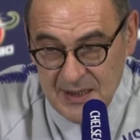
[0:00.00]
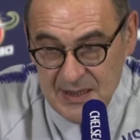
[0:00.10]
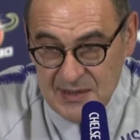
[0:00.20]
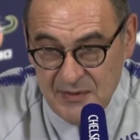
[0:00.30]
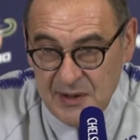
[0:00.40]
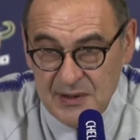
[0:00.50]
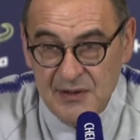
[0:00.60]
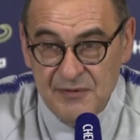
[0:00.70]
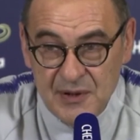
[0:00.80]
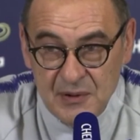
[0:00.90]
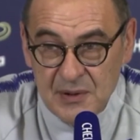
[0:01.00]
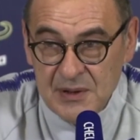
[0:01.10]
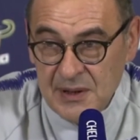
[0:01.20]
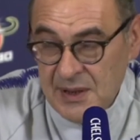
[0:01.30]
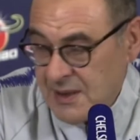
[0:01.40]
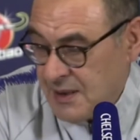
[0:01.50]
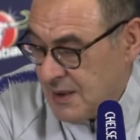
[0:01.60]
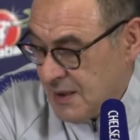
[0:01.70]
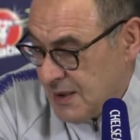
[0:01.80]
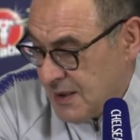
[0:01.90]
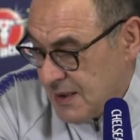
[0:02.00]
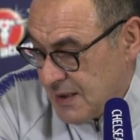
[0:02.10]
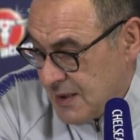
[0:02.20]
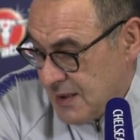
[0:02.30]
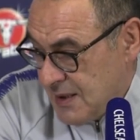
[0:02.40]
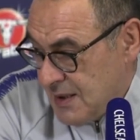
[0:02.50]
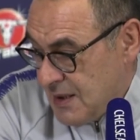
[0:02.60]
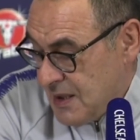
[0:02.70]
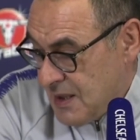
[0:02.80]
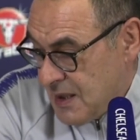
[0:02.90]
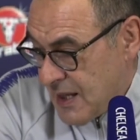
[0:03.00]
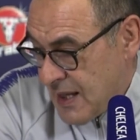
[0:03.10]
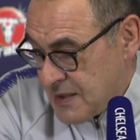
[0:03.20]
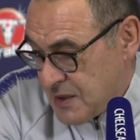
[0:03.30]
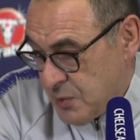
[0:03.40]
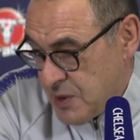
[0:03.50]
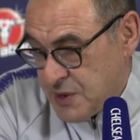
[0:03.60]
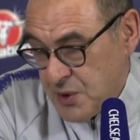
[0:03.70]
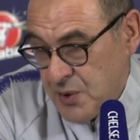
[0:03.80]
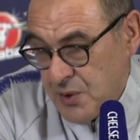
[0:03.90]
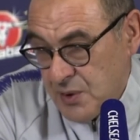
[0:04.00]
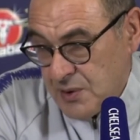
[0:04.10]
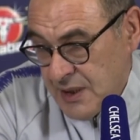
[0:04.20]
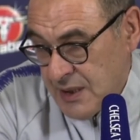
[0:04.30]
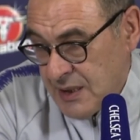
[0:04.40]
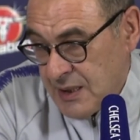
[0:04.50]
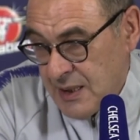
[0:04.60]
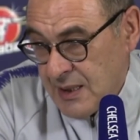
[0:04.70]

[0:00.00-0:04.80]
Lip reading: It's very difficult, as we saw in